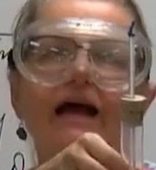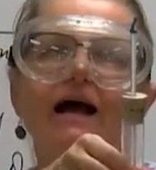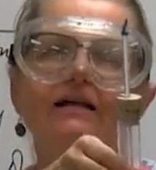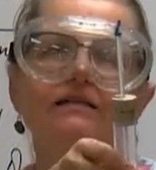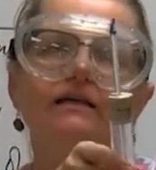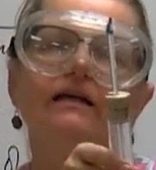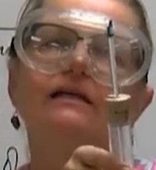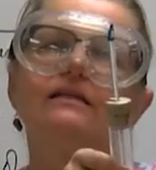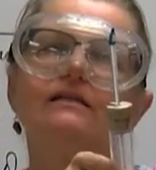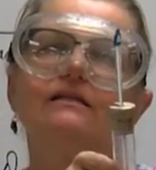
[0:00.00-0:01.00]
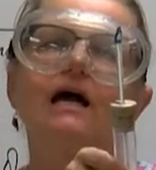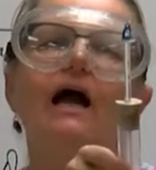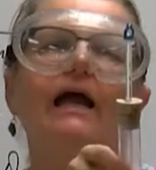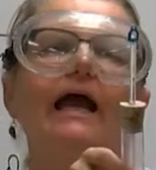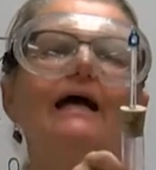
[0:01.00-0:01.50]
acid is
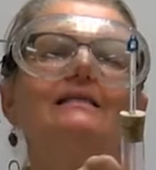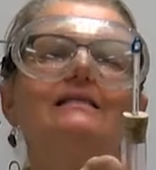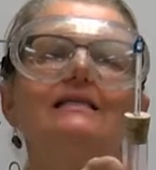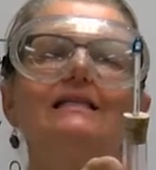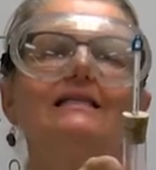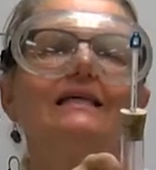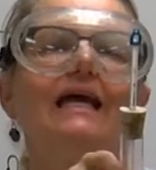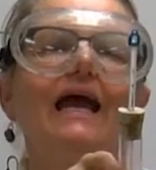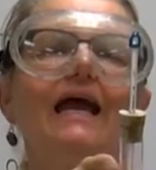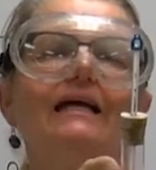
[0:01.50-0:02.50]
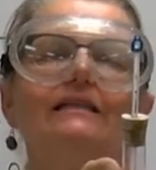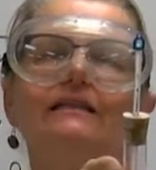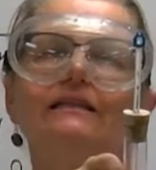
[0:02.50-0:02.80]
stuck at 68.